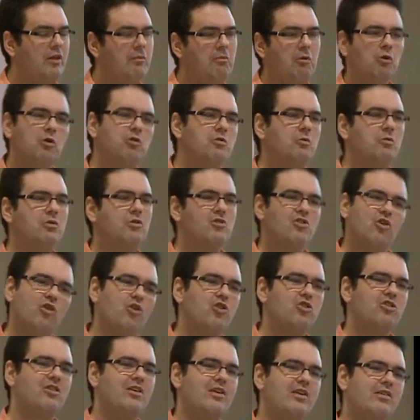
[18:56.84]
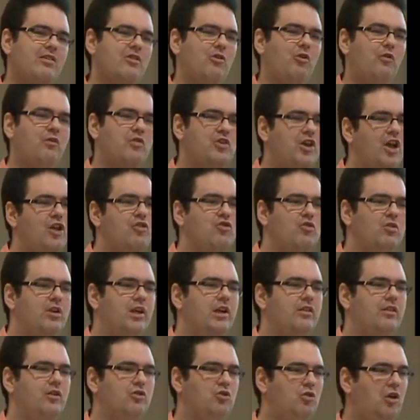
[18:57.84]
the possible choices of scheduling
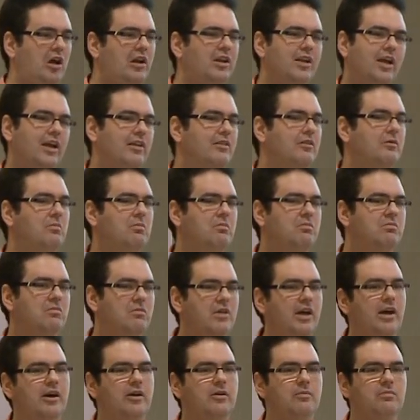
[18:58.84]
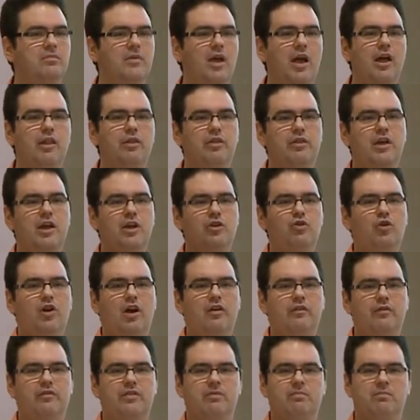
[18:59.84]
that you can get there. And then you
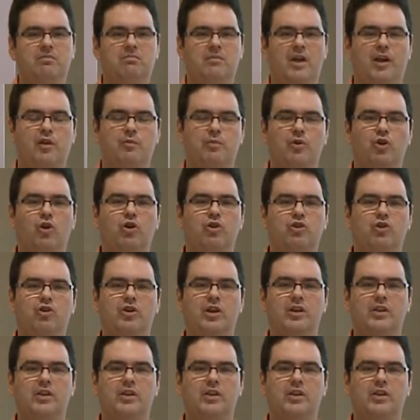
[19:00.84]
have explored your